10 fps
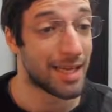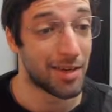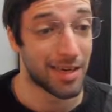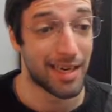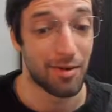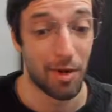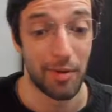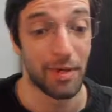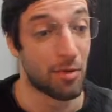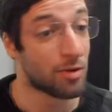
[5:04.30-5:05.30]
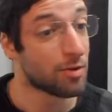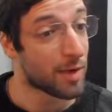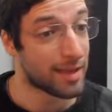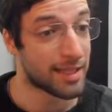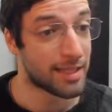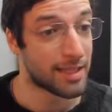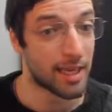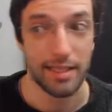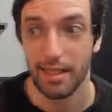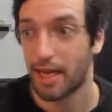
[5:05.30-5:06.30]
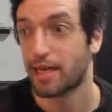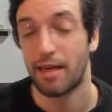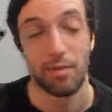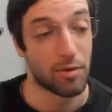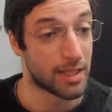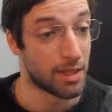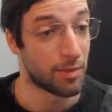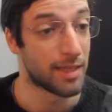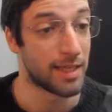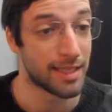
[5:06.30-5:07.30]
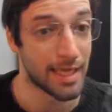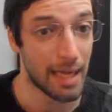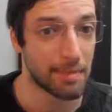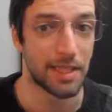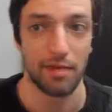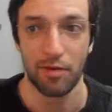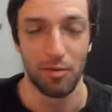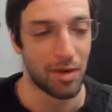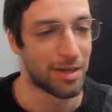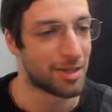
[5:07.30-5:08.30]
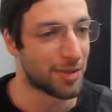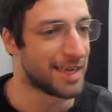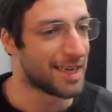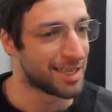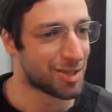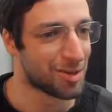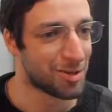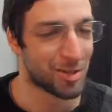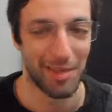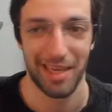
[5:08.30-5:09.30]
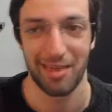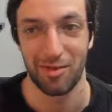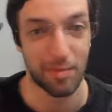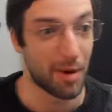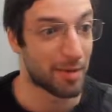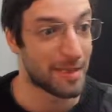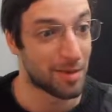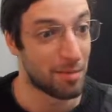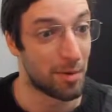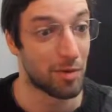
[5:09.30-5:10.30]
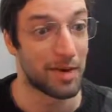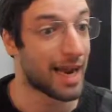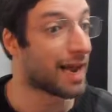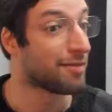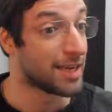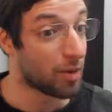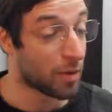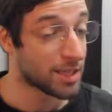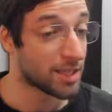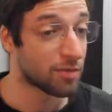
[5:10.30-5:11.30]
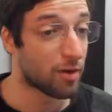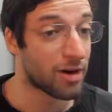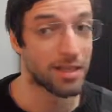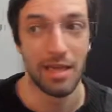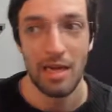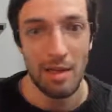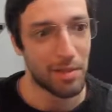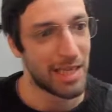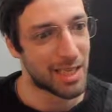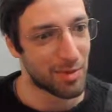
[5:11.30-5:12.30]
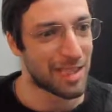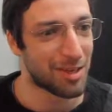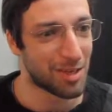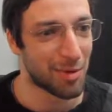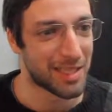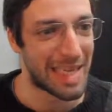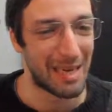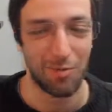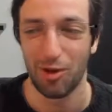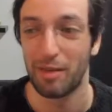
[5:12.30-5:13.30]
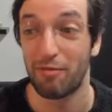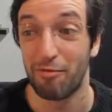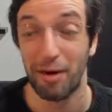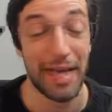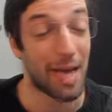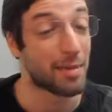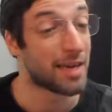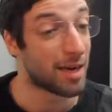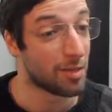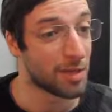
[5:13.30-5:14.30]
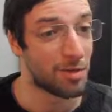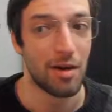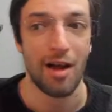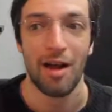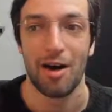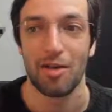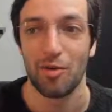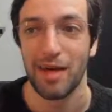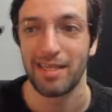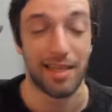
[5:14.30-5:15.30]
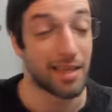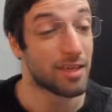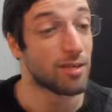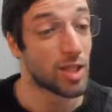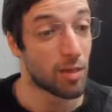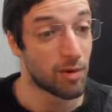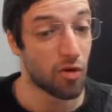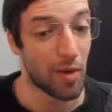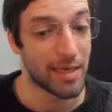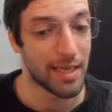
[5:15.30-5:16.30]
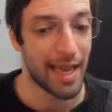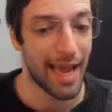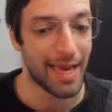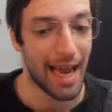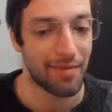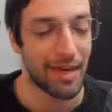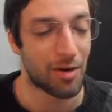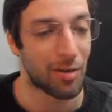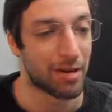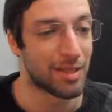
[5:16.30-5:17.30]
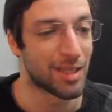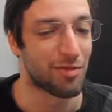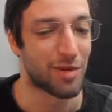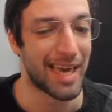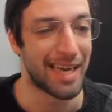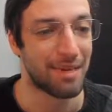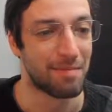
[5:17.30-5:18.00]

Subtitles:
you can now go in your own trial instance and proceed with these steps. If you run into any issues or you'd like to experiment some more and have any questions for us, please reach out to our team. We'll be very happy to help you. Otherwise, thank you so much for watching and have a great rest of your day.